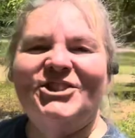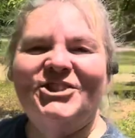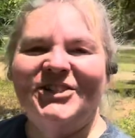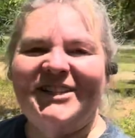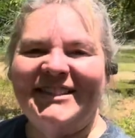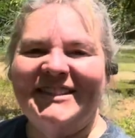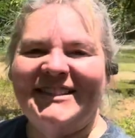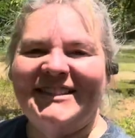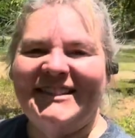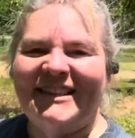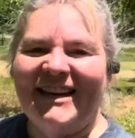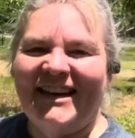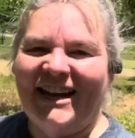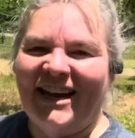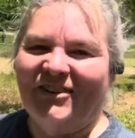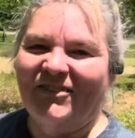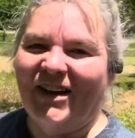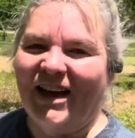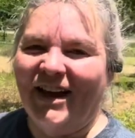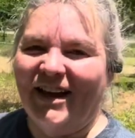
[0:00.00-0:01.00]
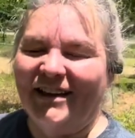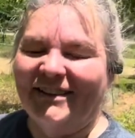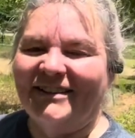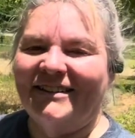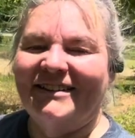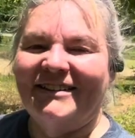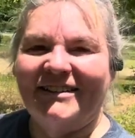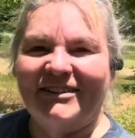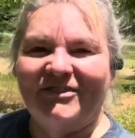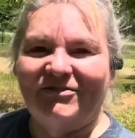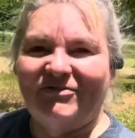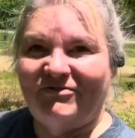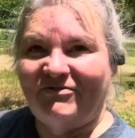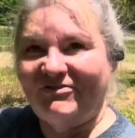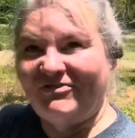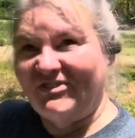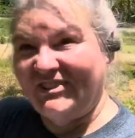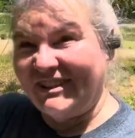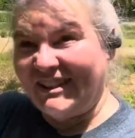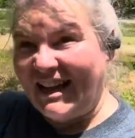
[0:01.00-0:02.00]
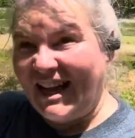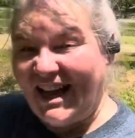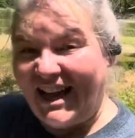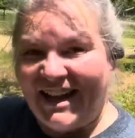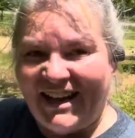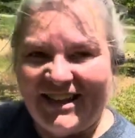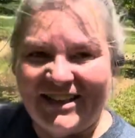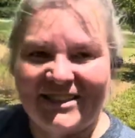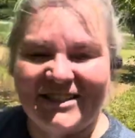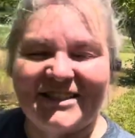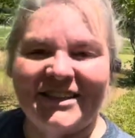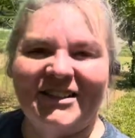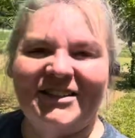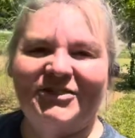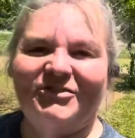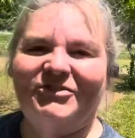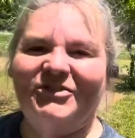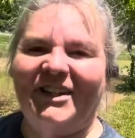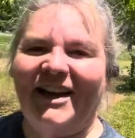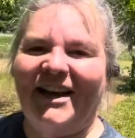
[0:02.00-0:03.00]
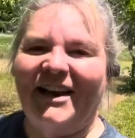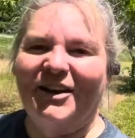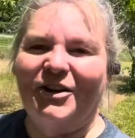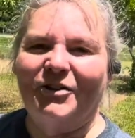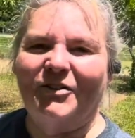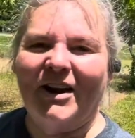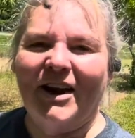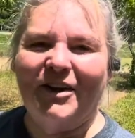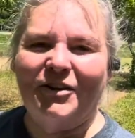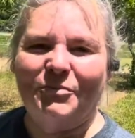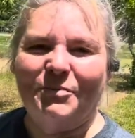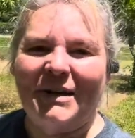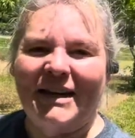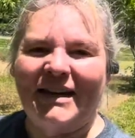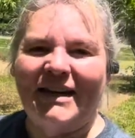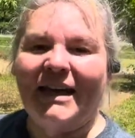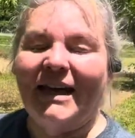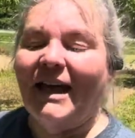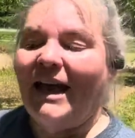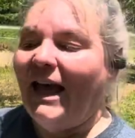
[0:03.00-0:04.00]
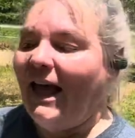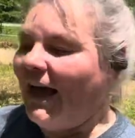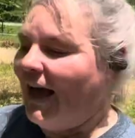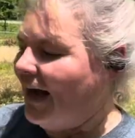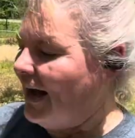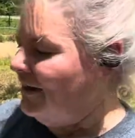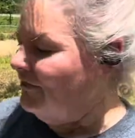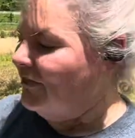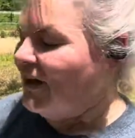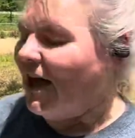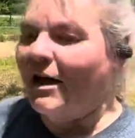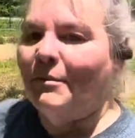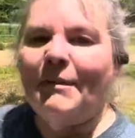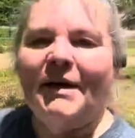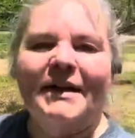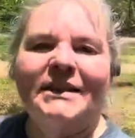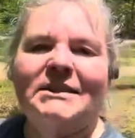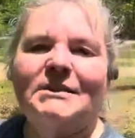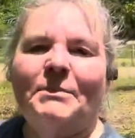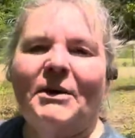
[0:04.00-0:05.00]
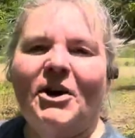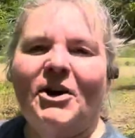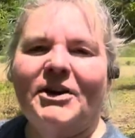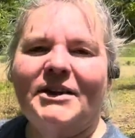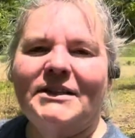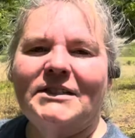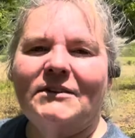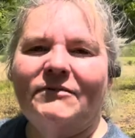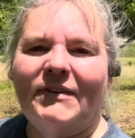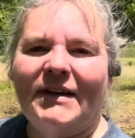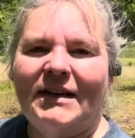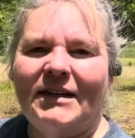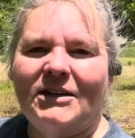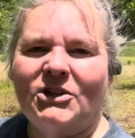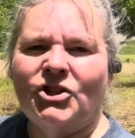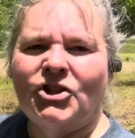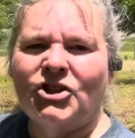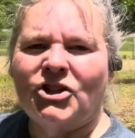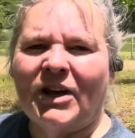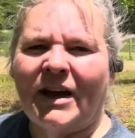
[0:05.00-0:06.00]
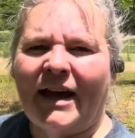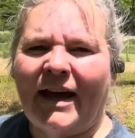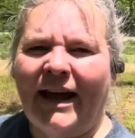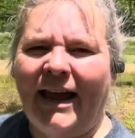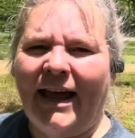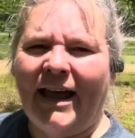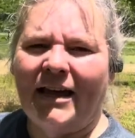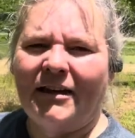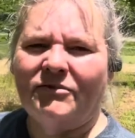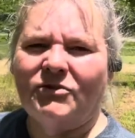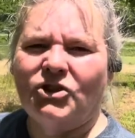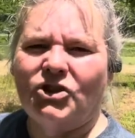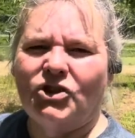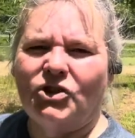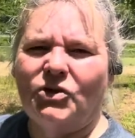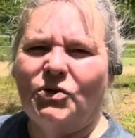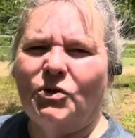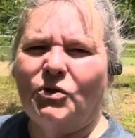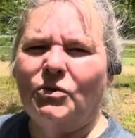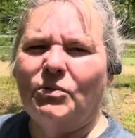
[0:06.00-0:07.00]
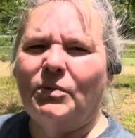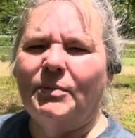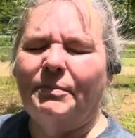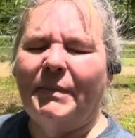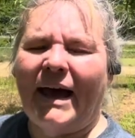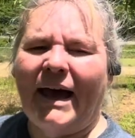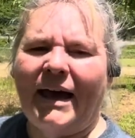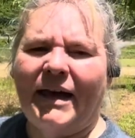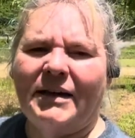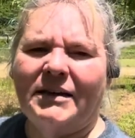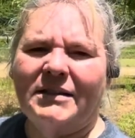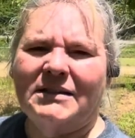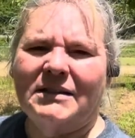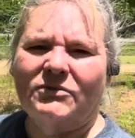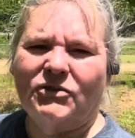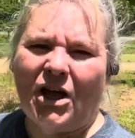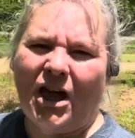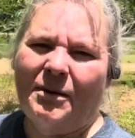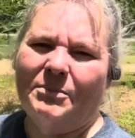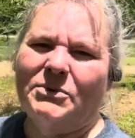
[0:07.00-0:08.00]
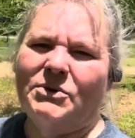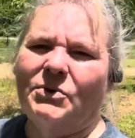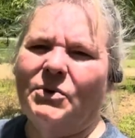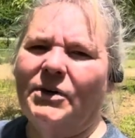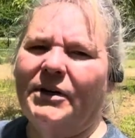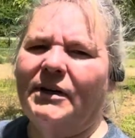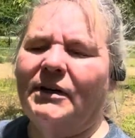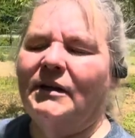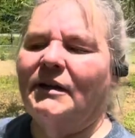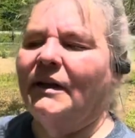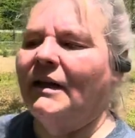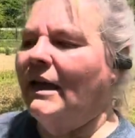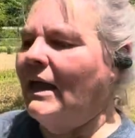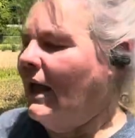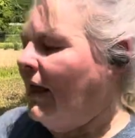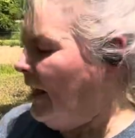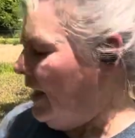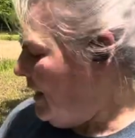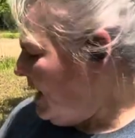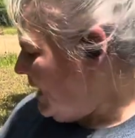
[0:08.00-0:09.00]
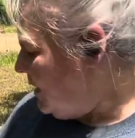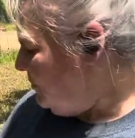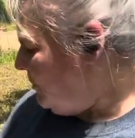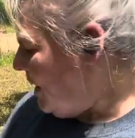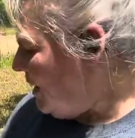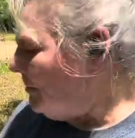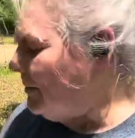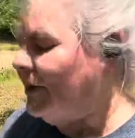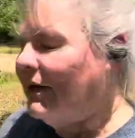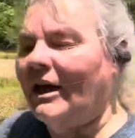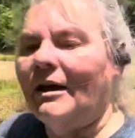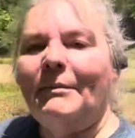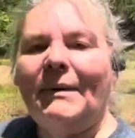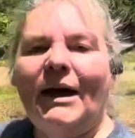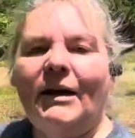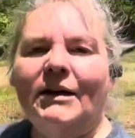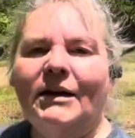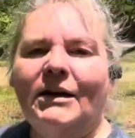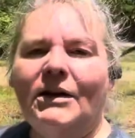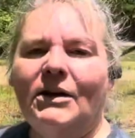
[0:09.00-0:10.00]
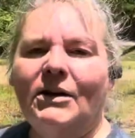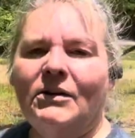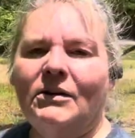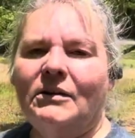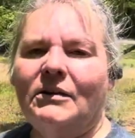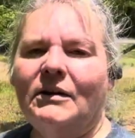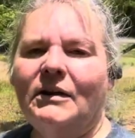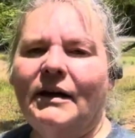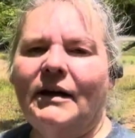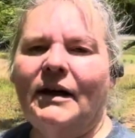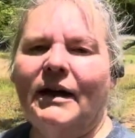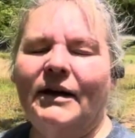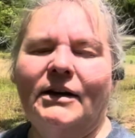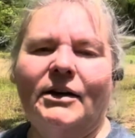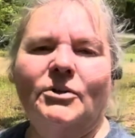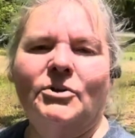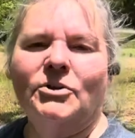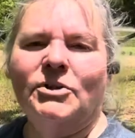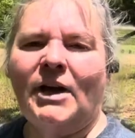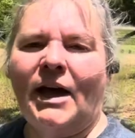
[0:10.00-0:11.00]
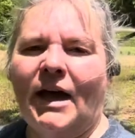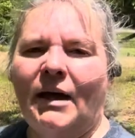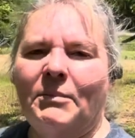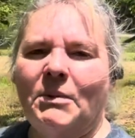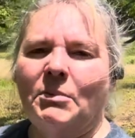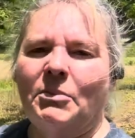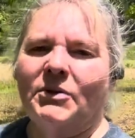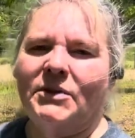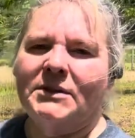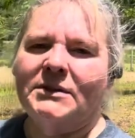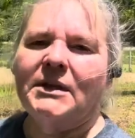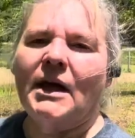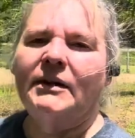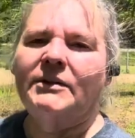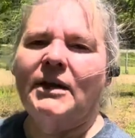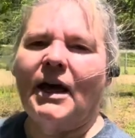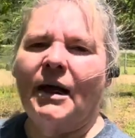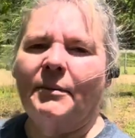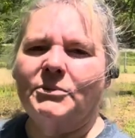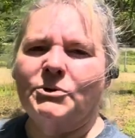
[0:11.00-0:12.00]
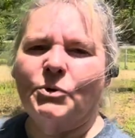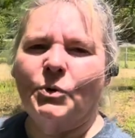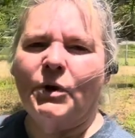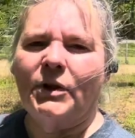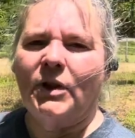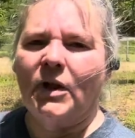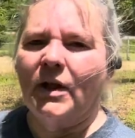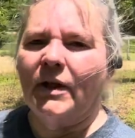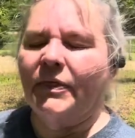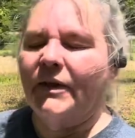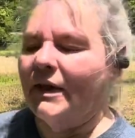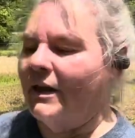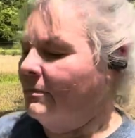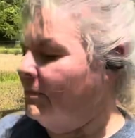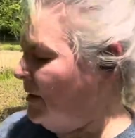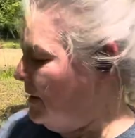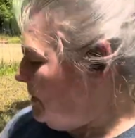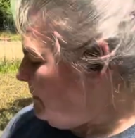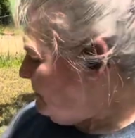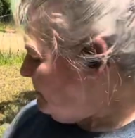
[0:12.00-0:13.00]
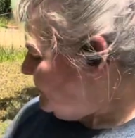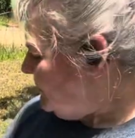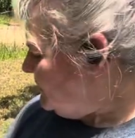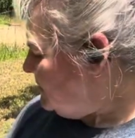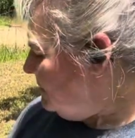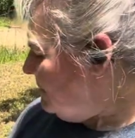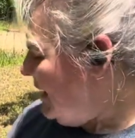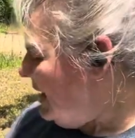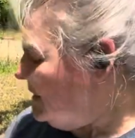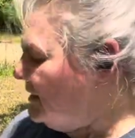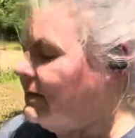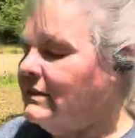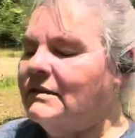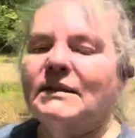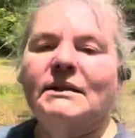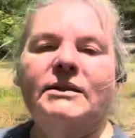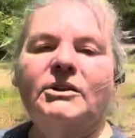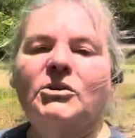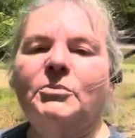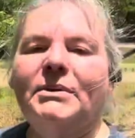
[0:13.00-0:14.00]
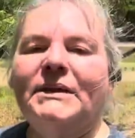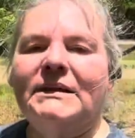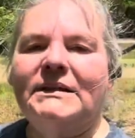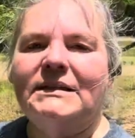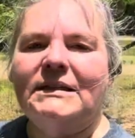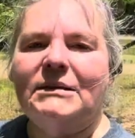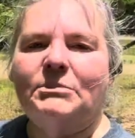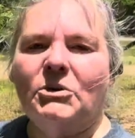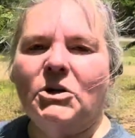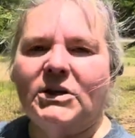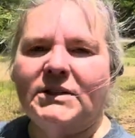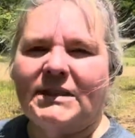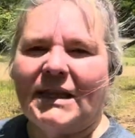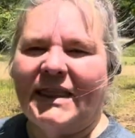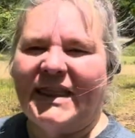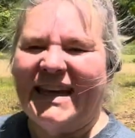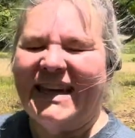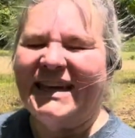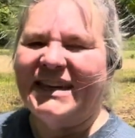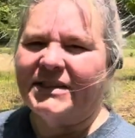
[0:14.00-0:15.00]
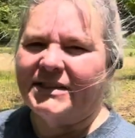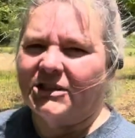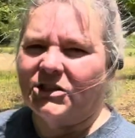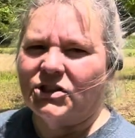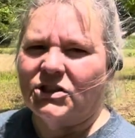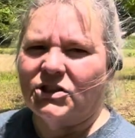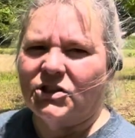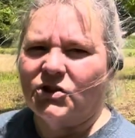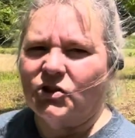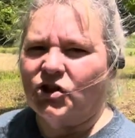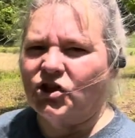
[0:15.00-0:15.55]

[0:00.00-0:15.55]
you can see, I've got flies flying around me. I've got my asparagus finished. I have two bags of topsoil. I'll probably come out here another time and put the topsoil on them to make this a little bit deeper because I think it's just too